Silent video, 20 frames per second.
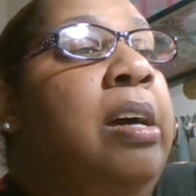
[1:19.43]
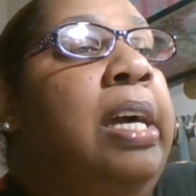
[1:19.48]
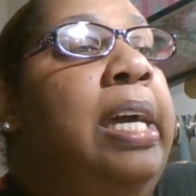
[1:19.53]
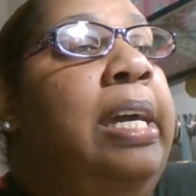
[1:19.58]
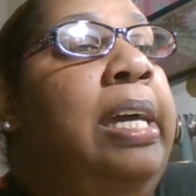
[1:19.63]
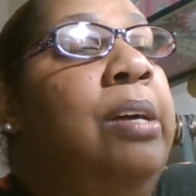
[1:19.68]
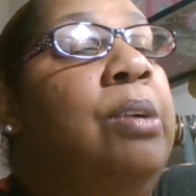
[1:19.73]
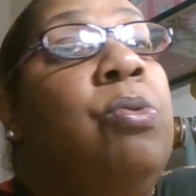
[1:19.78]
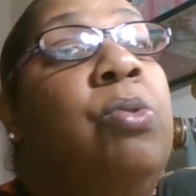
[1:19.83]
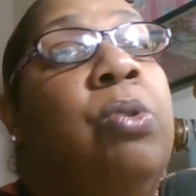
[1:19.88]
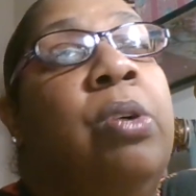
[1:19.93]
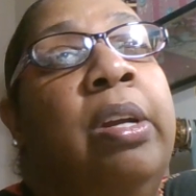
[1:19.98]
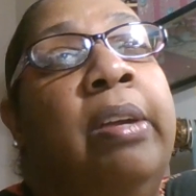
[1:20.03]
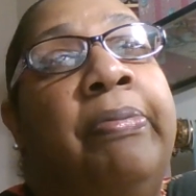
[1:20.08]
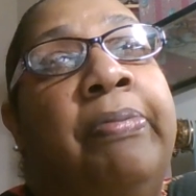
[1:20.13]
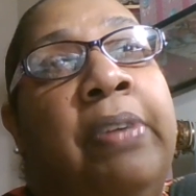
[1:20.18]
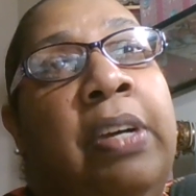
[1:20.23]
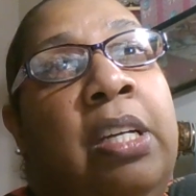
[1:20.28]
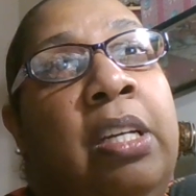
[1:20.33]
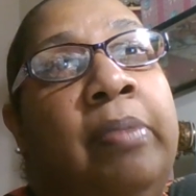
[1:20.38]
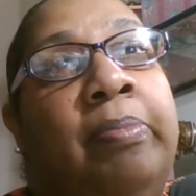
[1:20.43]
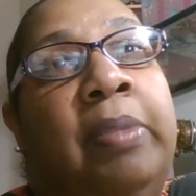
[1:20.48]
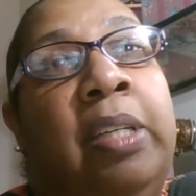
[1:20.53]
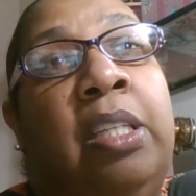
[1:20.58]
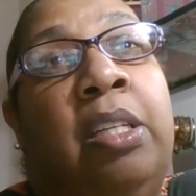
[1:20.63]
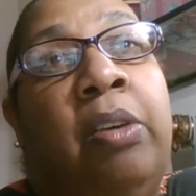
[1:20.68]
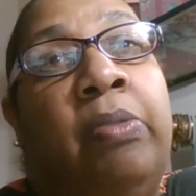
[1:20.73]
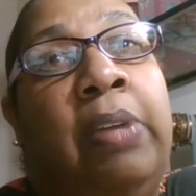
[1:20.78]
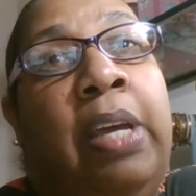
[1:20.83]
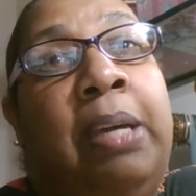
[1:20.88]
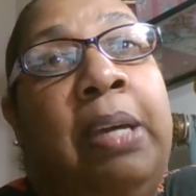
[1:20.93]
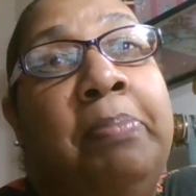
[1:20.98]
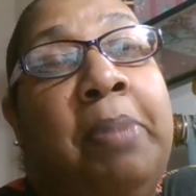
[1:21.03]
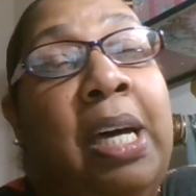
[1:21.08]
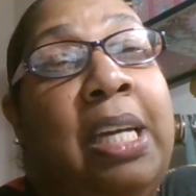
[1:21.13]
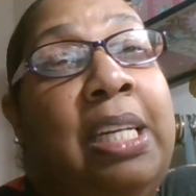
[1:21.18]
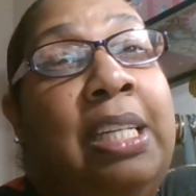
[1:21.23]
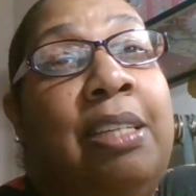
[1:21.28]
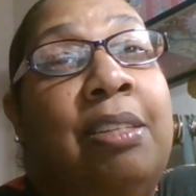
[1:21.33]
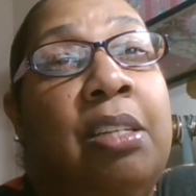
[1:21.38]
in order for them to donate
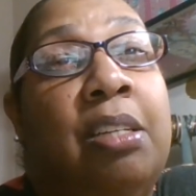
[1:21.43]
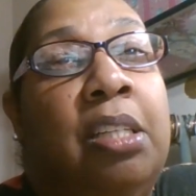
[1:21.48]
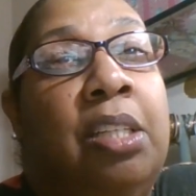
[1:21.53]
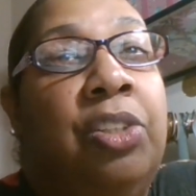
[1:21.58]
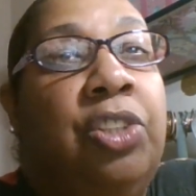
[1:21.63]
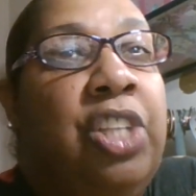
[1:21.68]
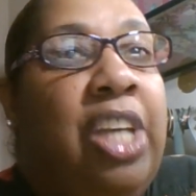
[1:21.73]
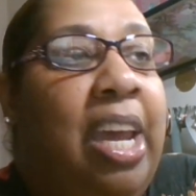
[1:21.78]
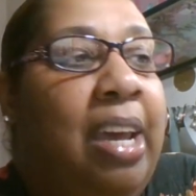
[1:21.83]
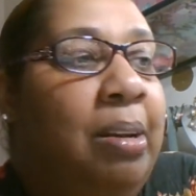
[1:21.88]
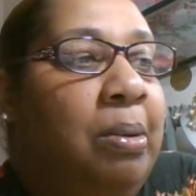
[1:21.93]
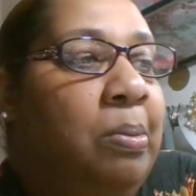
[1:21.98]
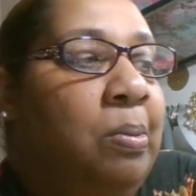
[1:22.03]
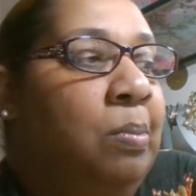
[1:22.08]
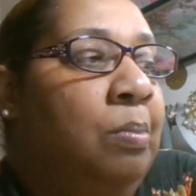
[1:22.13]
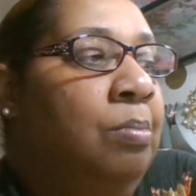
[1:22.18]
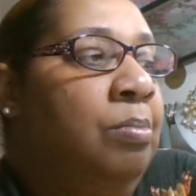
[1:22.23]
money to the channel